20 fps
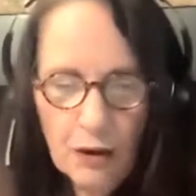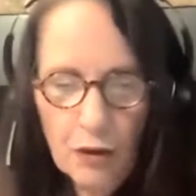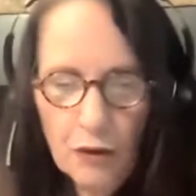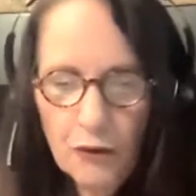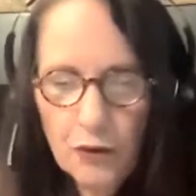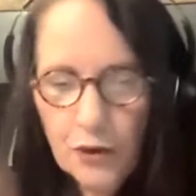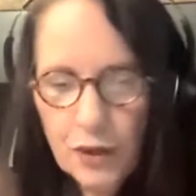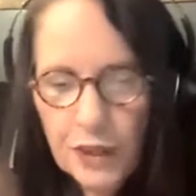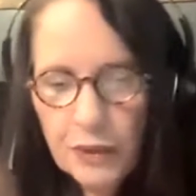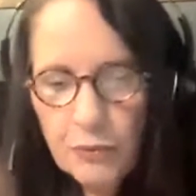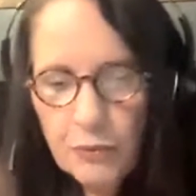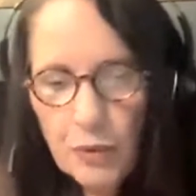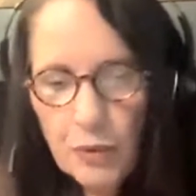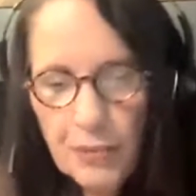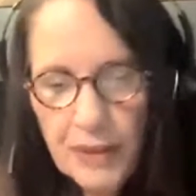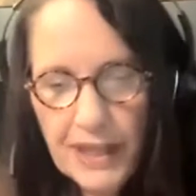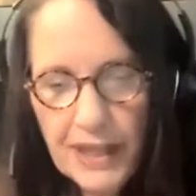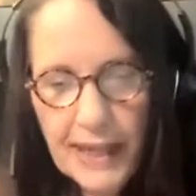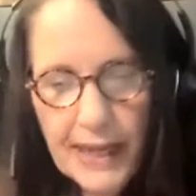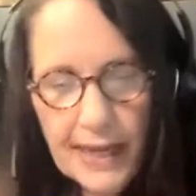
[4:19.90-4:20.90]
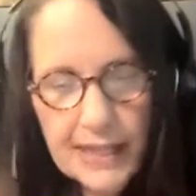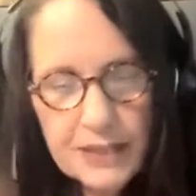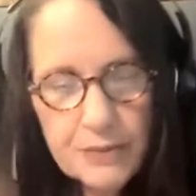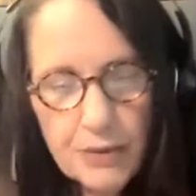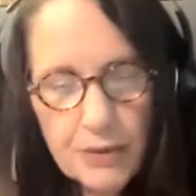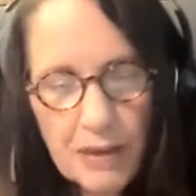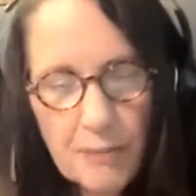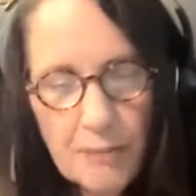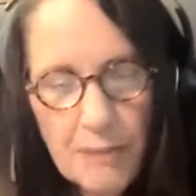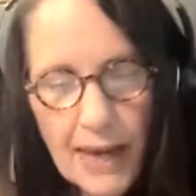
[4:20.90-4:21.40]
For it will be as
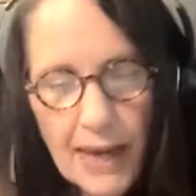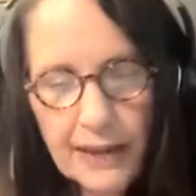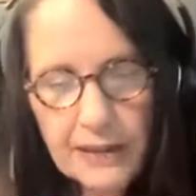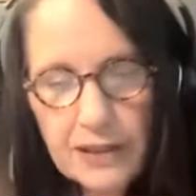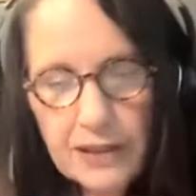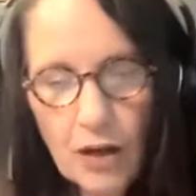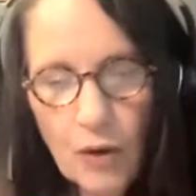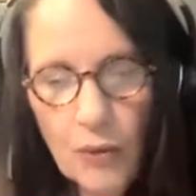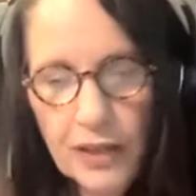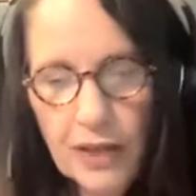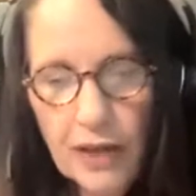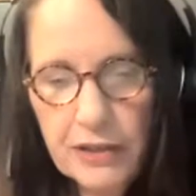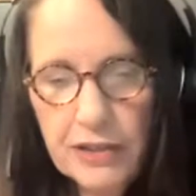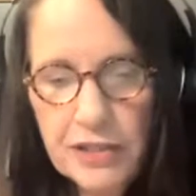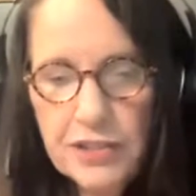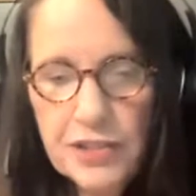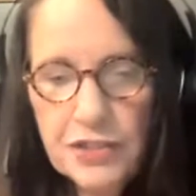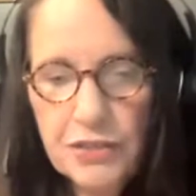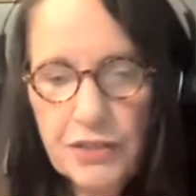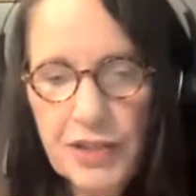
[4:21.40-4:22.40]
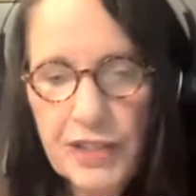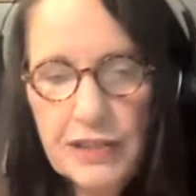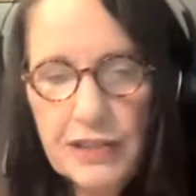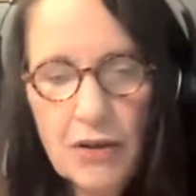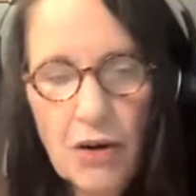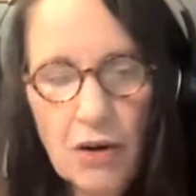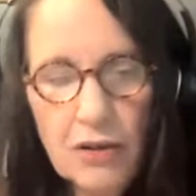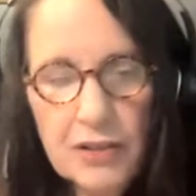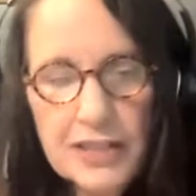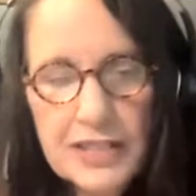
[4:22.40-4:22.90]
when a man going on a journey
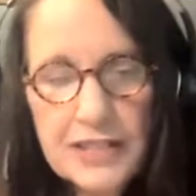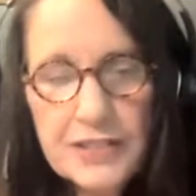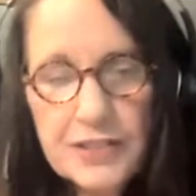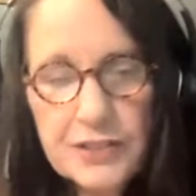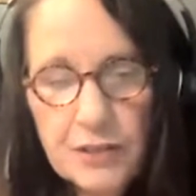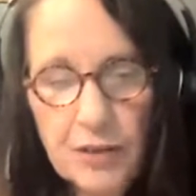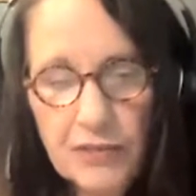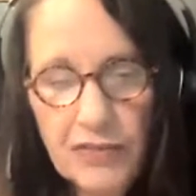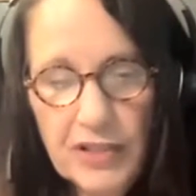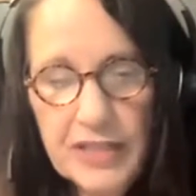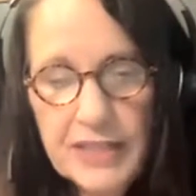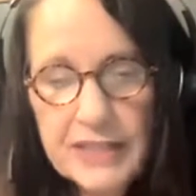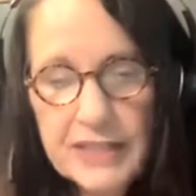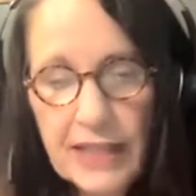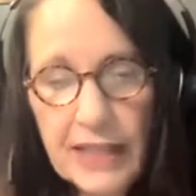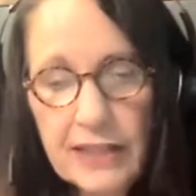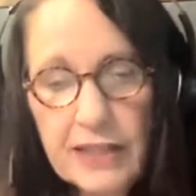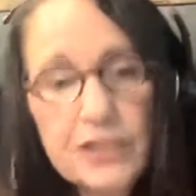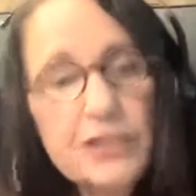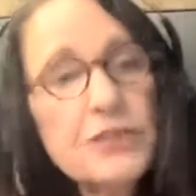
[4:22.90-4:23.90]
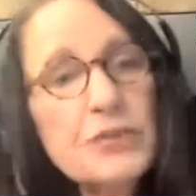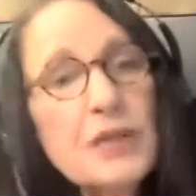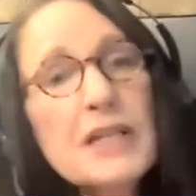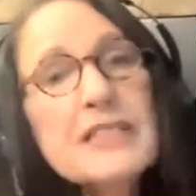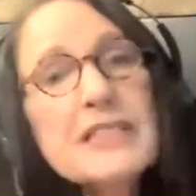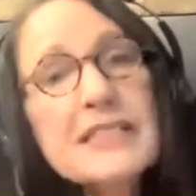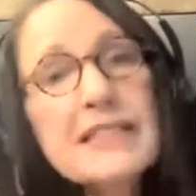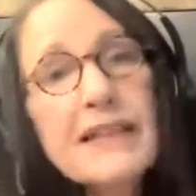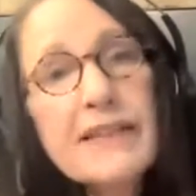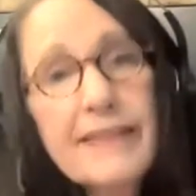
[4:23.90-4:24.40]
called his servants and
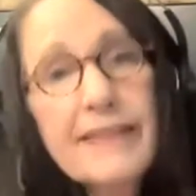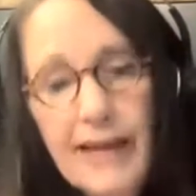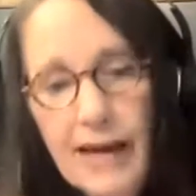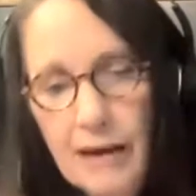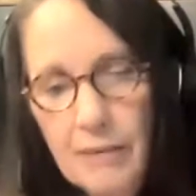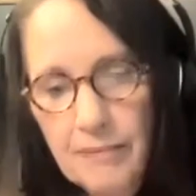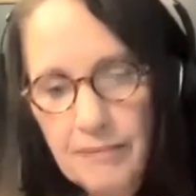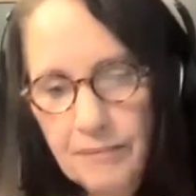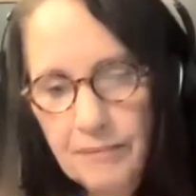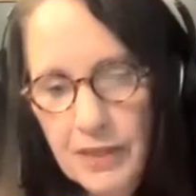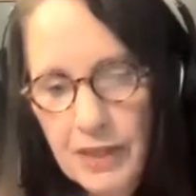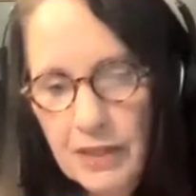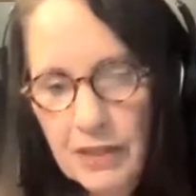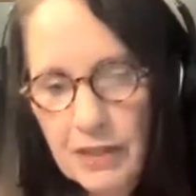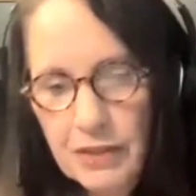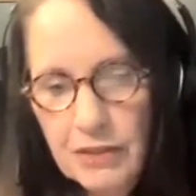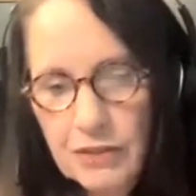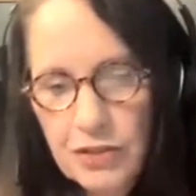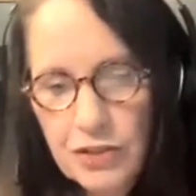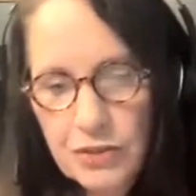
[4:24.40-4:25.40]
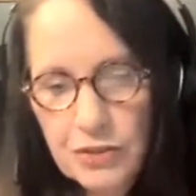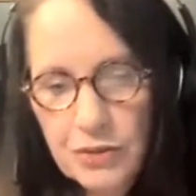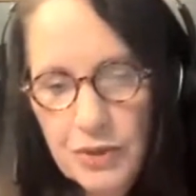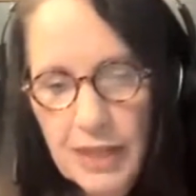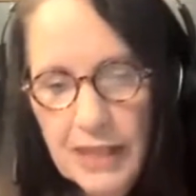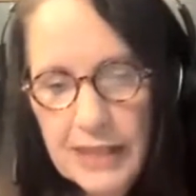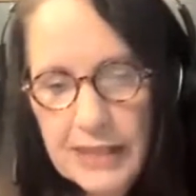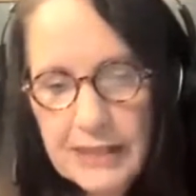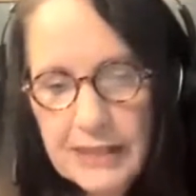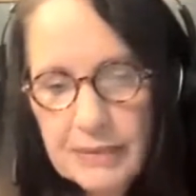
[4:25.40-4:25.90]
entrusted them to
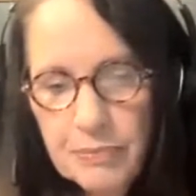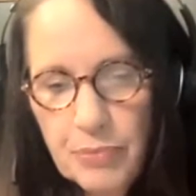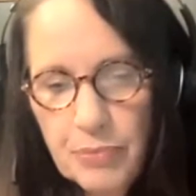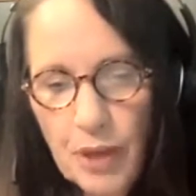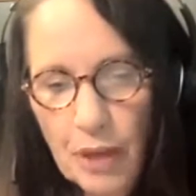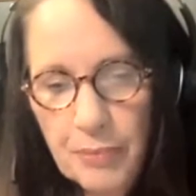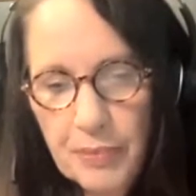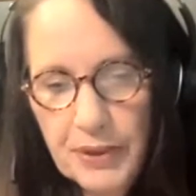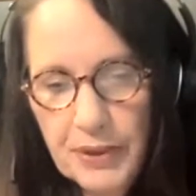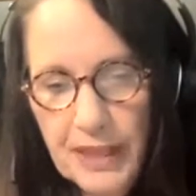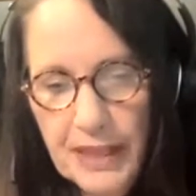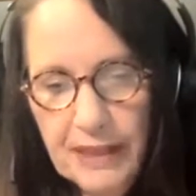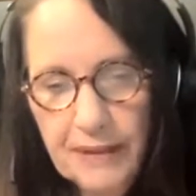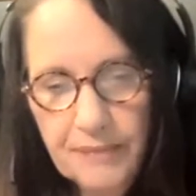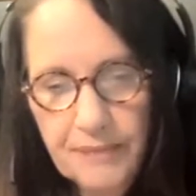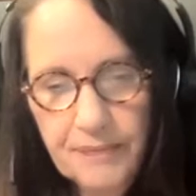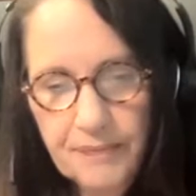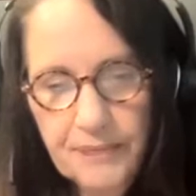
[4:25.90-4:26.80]
his property.